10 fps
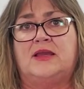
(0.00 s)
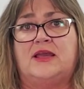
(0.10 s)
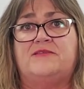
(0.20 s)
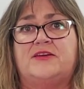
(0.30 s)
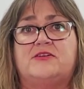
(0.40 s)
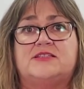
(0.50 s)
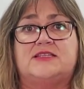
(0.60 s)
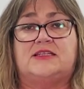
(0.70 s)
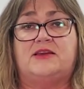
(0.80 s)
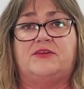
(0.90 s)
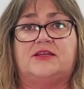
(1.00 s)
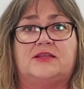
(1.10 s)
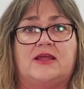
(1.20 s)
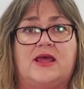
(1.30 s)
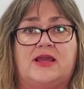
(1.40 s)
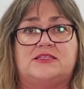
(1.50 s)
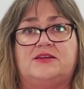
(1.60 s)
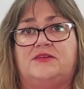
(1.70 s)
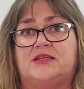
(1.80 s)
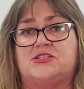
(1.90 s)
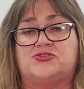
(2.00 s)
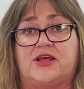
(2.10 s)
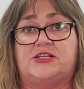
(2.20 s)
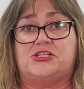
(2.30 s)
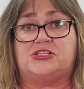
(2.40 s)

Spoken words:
If there are significant activity and strategy